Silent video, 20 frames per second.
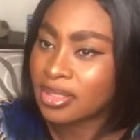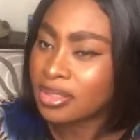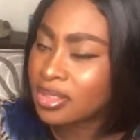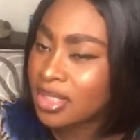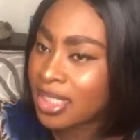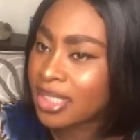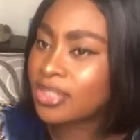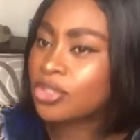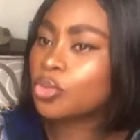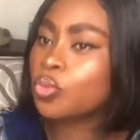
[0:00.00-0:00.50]

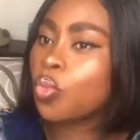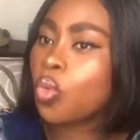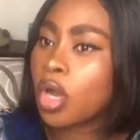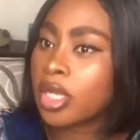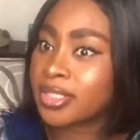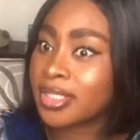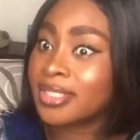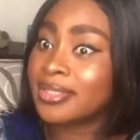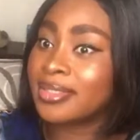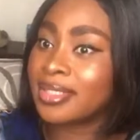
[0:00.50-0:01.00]
This
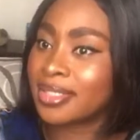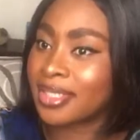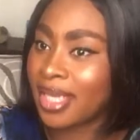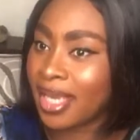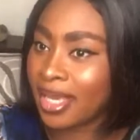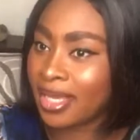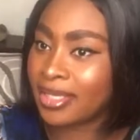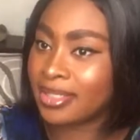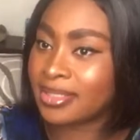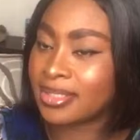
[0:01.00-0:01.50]
wasn't the
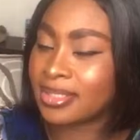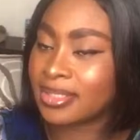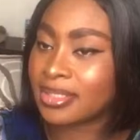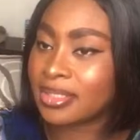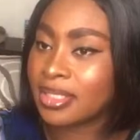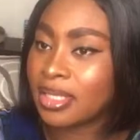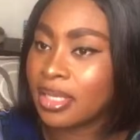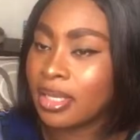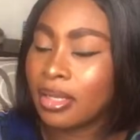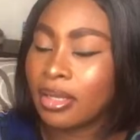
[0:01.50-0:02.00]
case
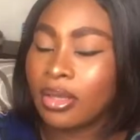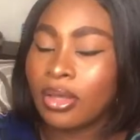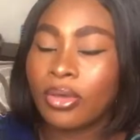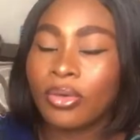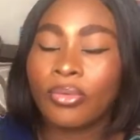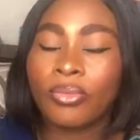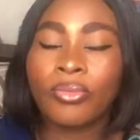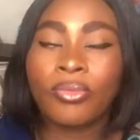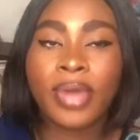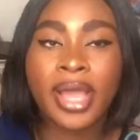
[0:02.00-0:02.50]

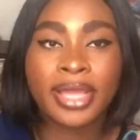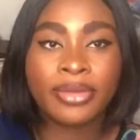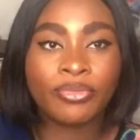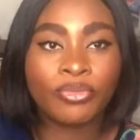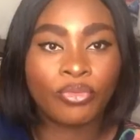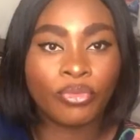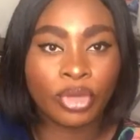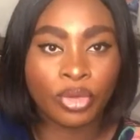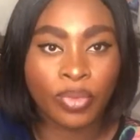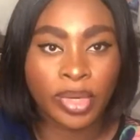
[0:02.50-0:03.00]

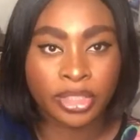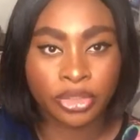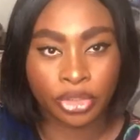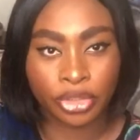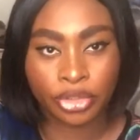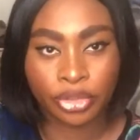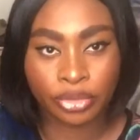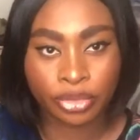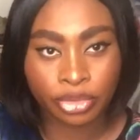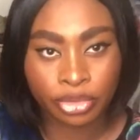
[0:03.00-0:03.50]
when we were
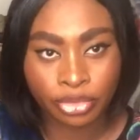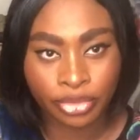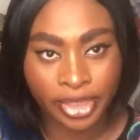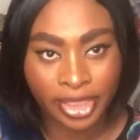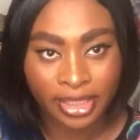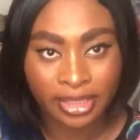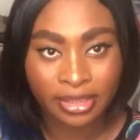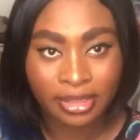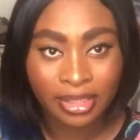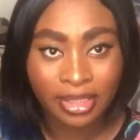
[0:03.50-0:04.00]

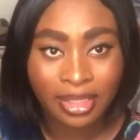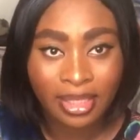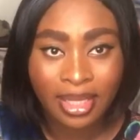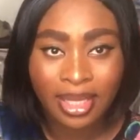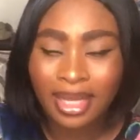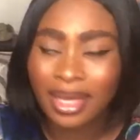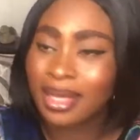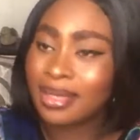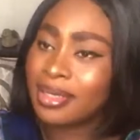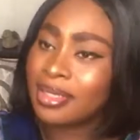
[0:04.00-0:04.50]
children.
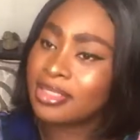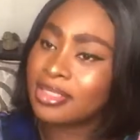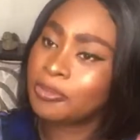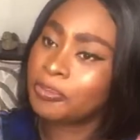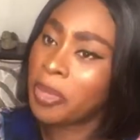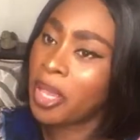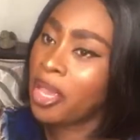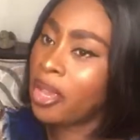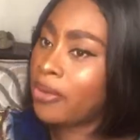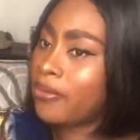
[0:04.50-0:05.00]
And as
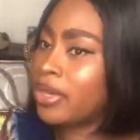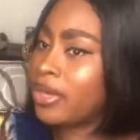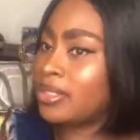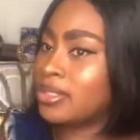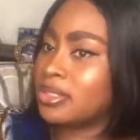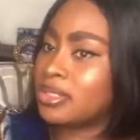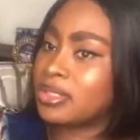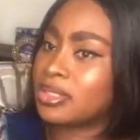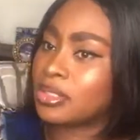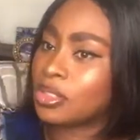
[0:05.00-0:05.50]

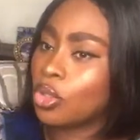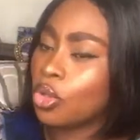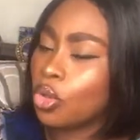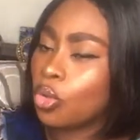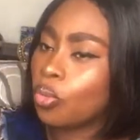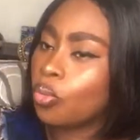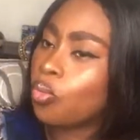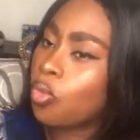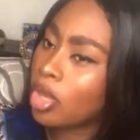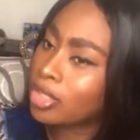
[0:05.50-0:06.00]
parents,
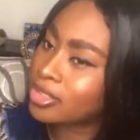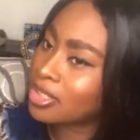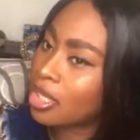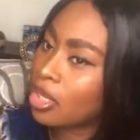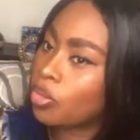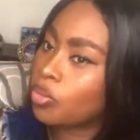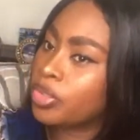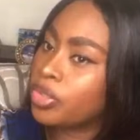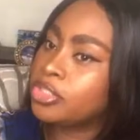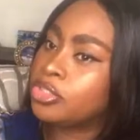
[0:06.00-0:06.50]
what are
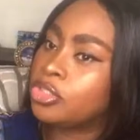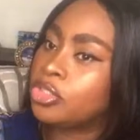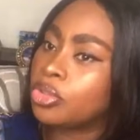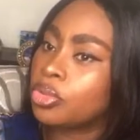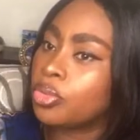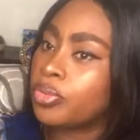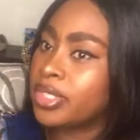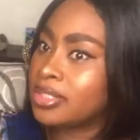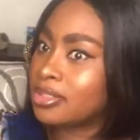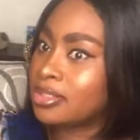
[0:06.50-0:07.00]
we
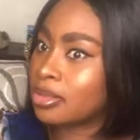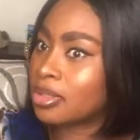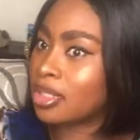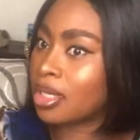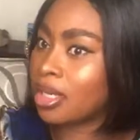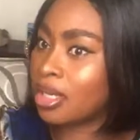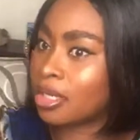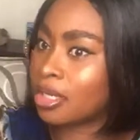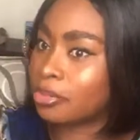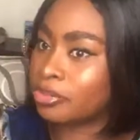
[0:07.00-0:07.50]
doing to
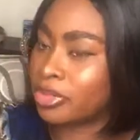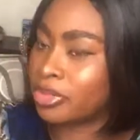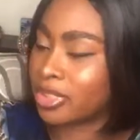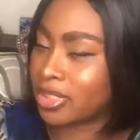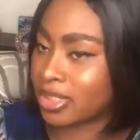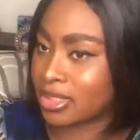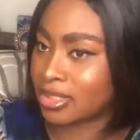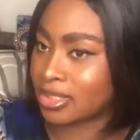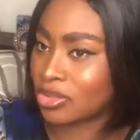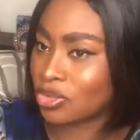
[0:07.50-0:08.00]
curb
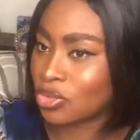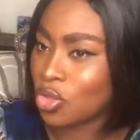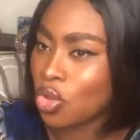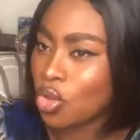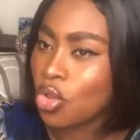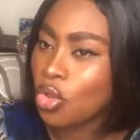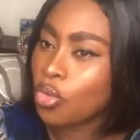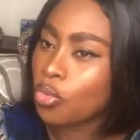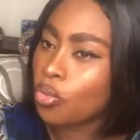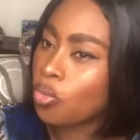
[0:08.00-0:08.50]
this?
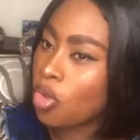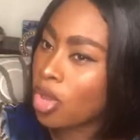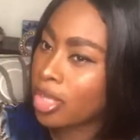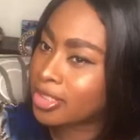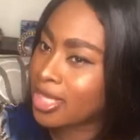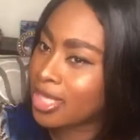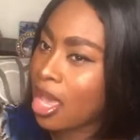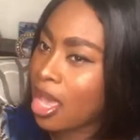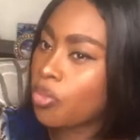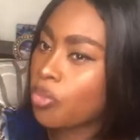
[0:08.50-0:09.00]
What
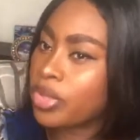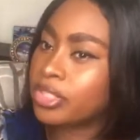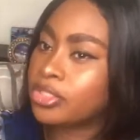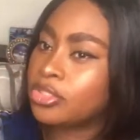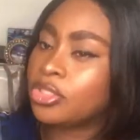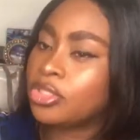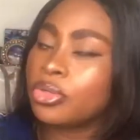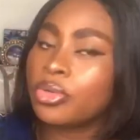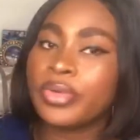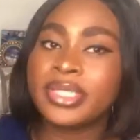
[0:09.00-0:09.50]
are we
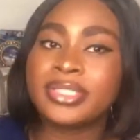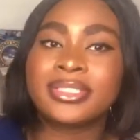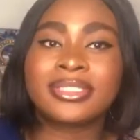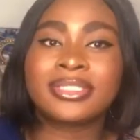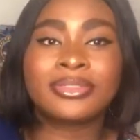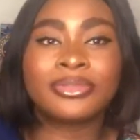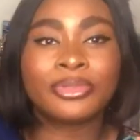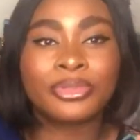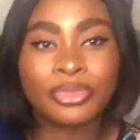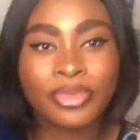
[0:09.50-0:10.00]
doing
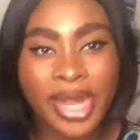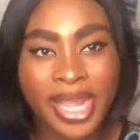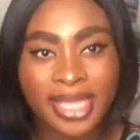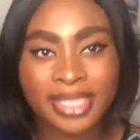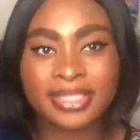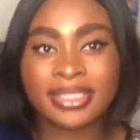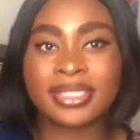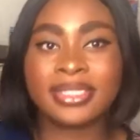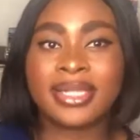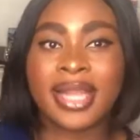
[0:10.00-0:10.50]
to raise
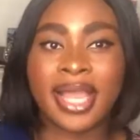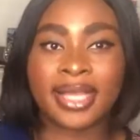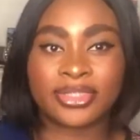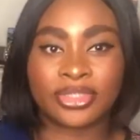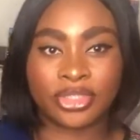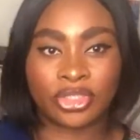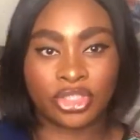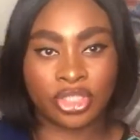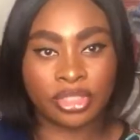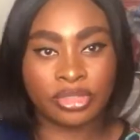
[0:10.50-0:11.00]
the next
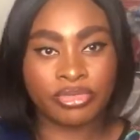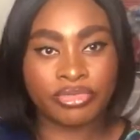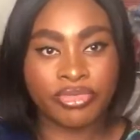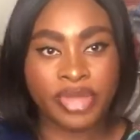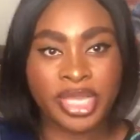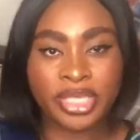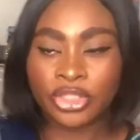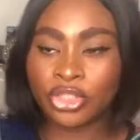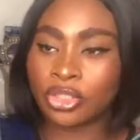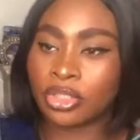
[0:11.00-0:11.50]

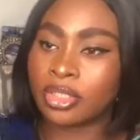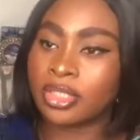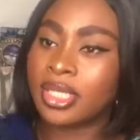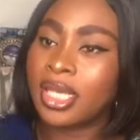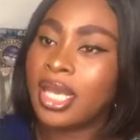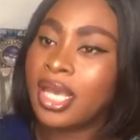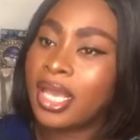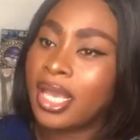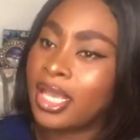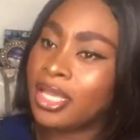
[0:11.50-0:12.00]
generation
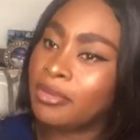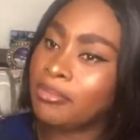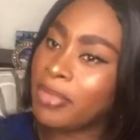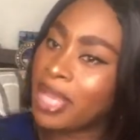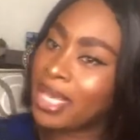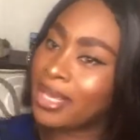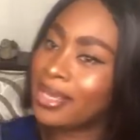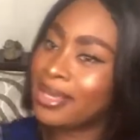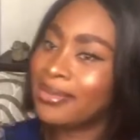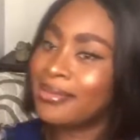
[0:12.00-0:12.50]
in
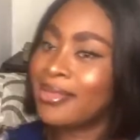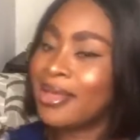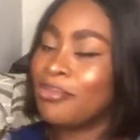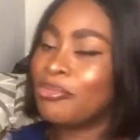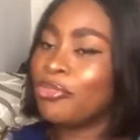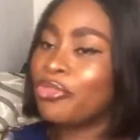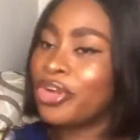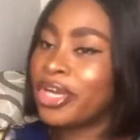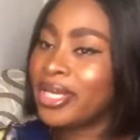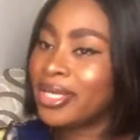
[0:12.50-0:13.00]
making them
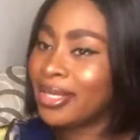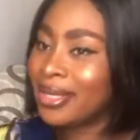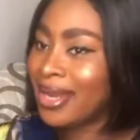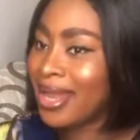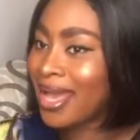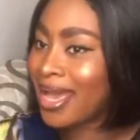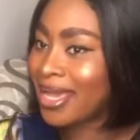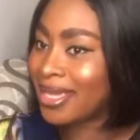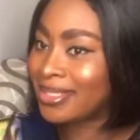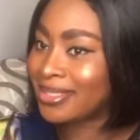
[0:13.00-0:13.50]

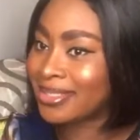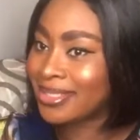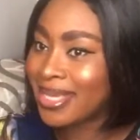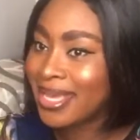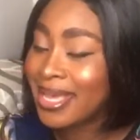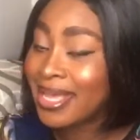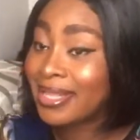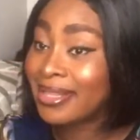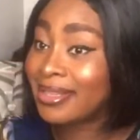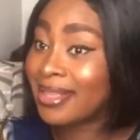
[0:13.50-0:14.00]
realize
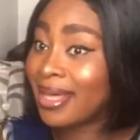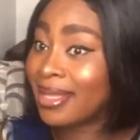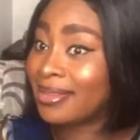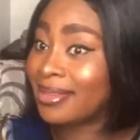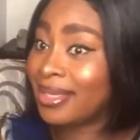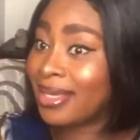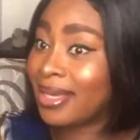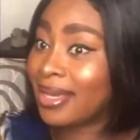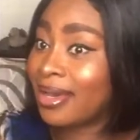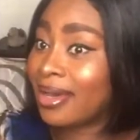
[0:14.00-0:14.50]
that
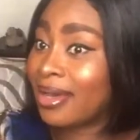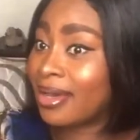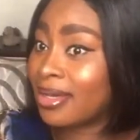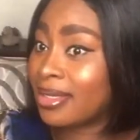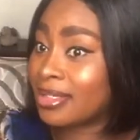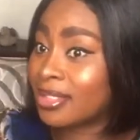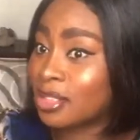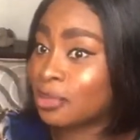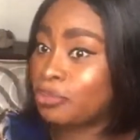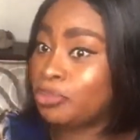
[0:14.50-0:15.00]
they are
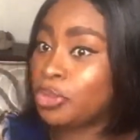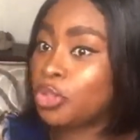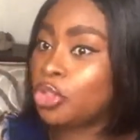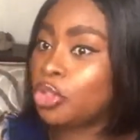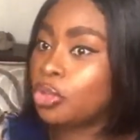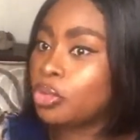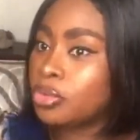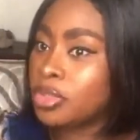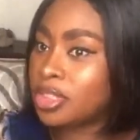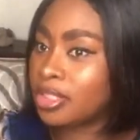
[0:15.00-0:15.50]
as
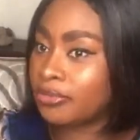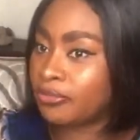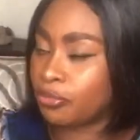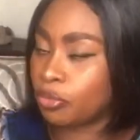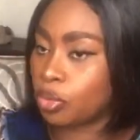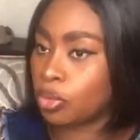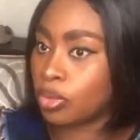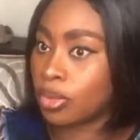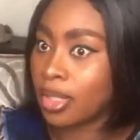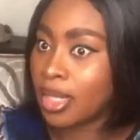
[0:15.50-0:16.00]

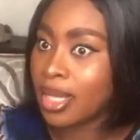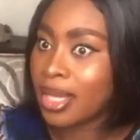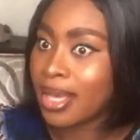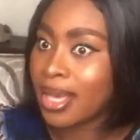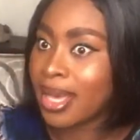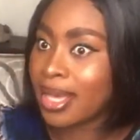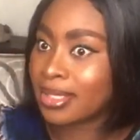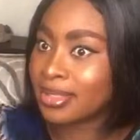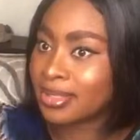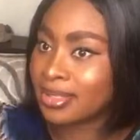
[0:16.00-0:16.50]
beautiful
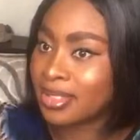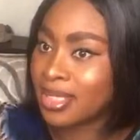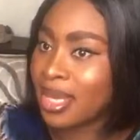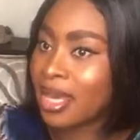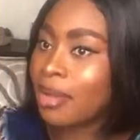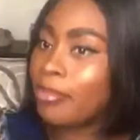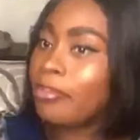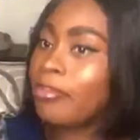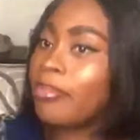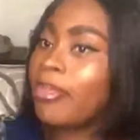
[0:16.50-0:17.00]
as their
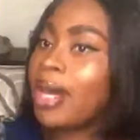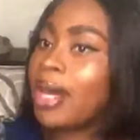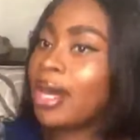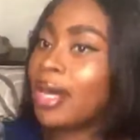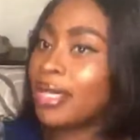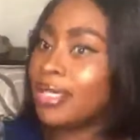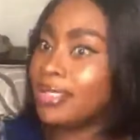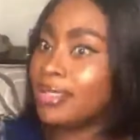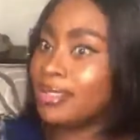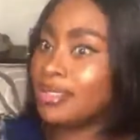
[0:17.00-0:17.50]

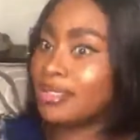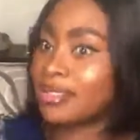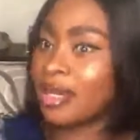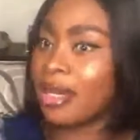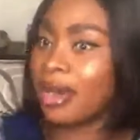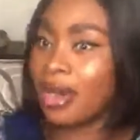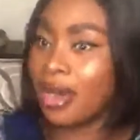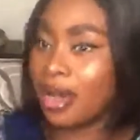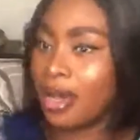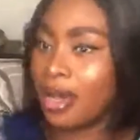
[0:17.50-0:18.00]
minds
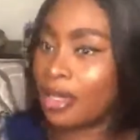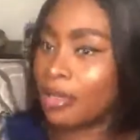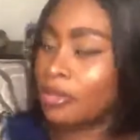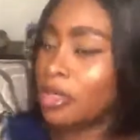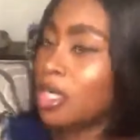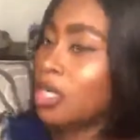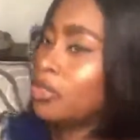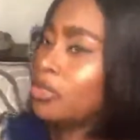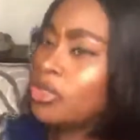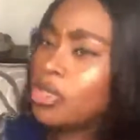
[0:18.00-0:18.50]
are,
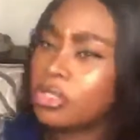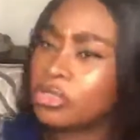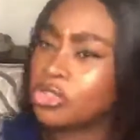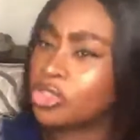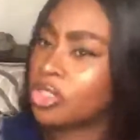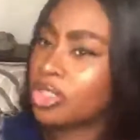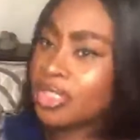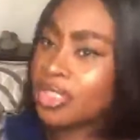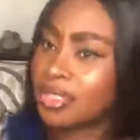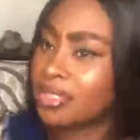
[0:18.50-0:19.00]
not
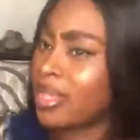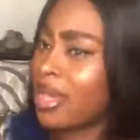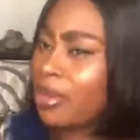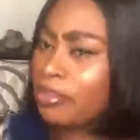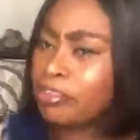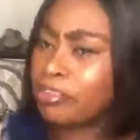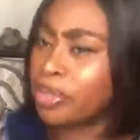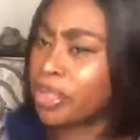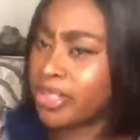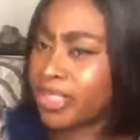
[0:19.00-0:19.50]
just their
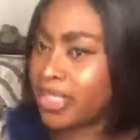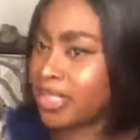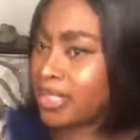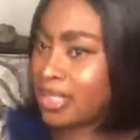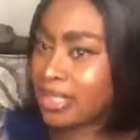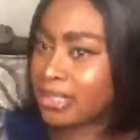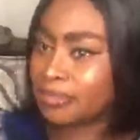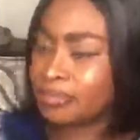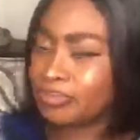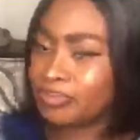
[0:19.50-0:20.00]
bodies?
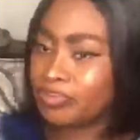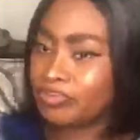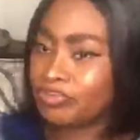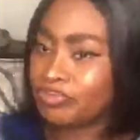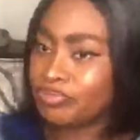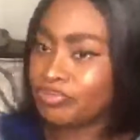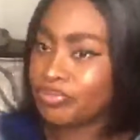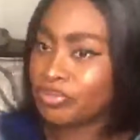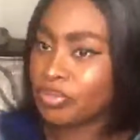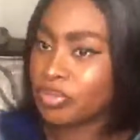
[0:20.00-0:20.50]

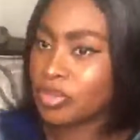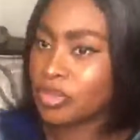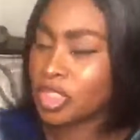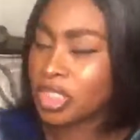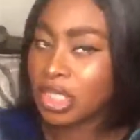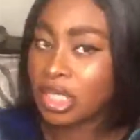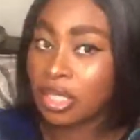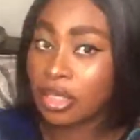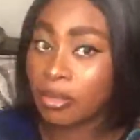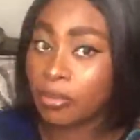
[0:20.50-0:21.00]

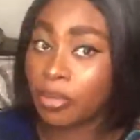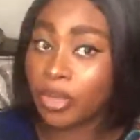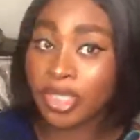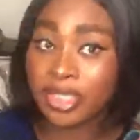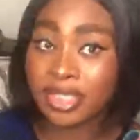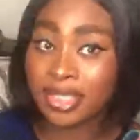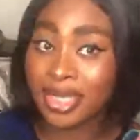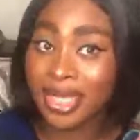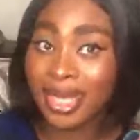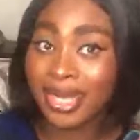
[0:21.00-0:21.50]

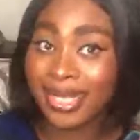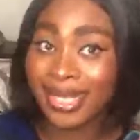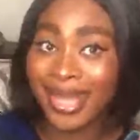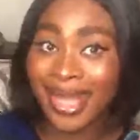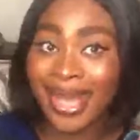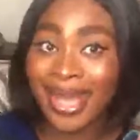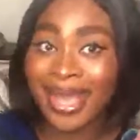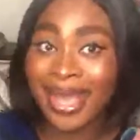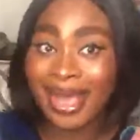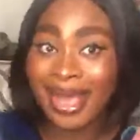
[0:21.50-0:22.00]
Personally,
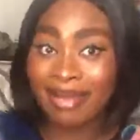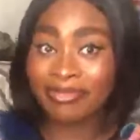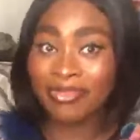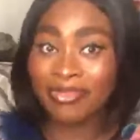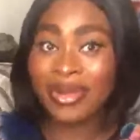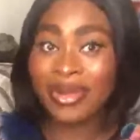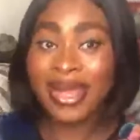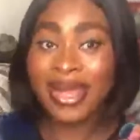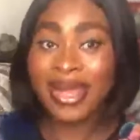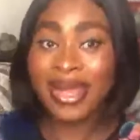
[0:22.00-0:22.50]
I have
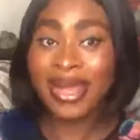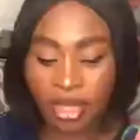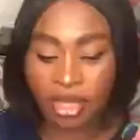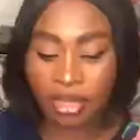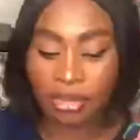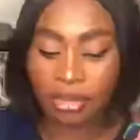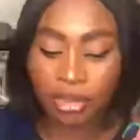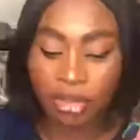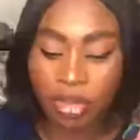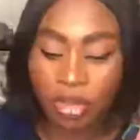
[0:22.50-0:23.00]
never
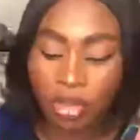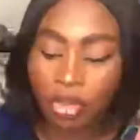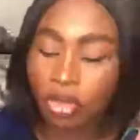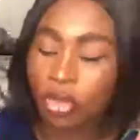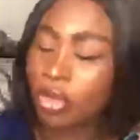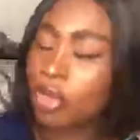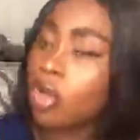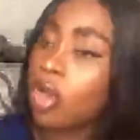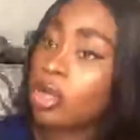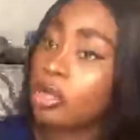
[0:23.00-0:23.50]

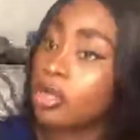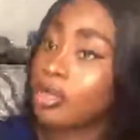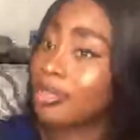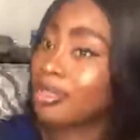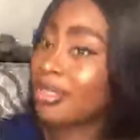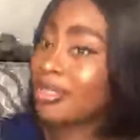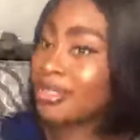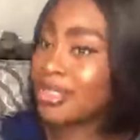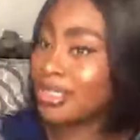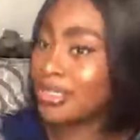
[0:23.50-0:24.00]
gone under
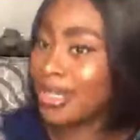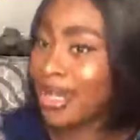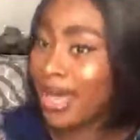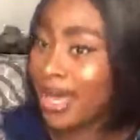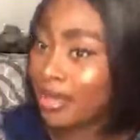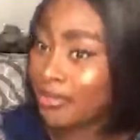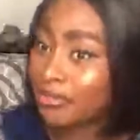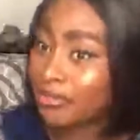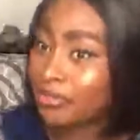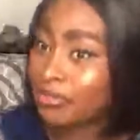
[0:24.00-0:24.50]
the
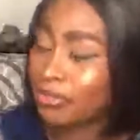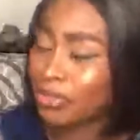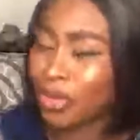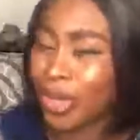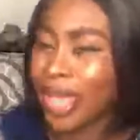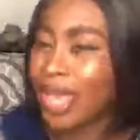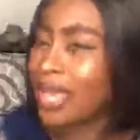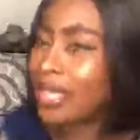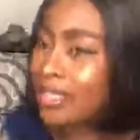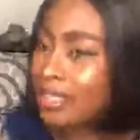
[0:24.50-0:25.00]
knife for
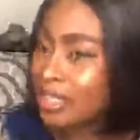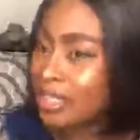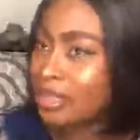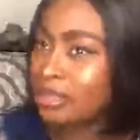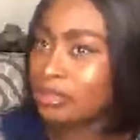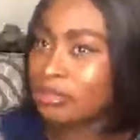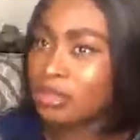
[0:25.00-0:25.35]
any